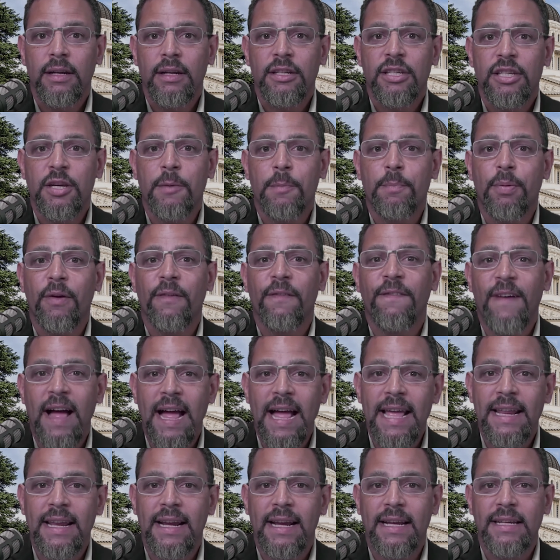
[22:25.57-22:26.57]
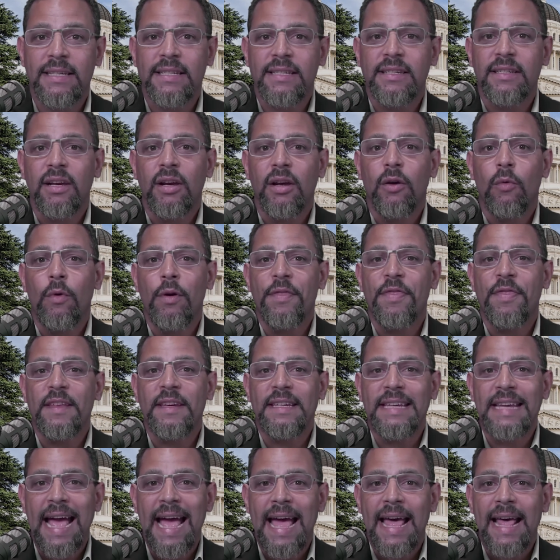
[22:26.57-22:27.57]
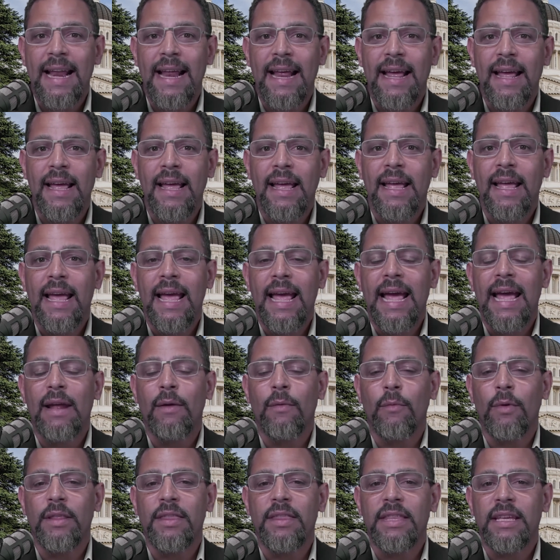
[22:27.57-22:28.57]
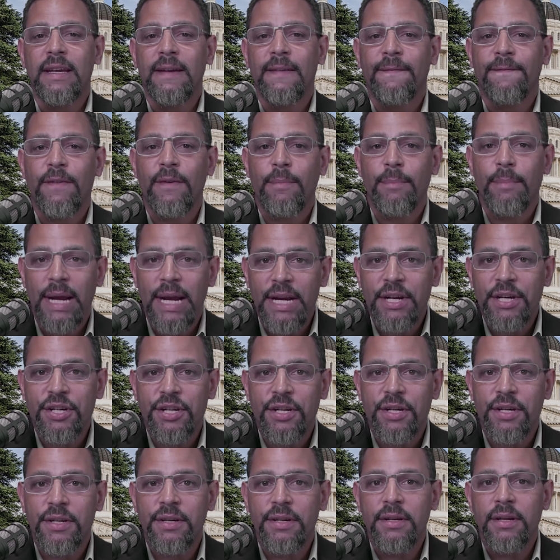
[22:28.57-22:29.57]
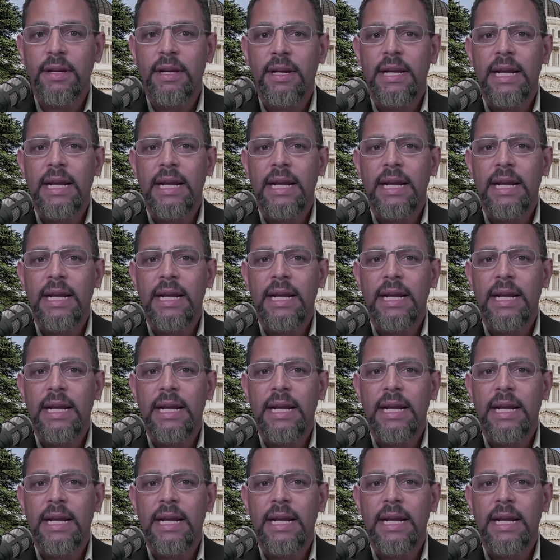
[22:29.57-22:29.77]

to provide us with the data and with the information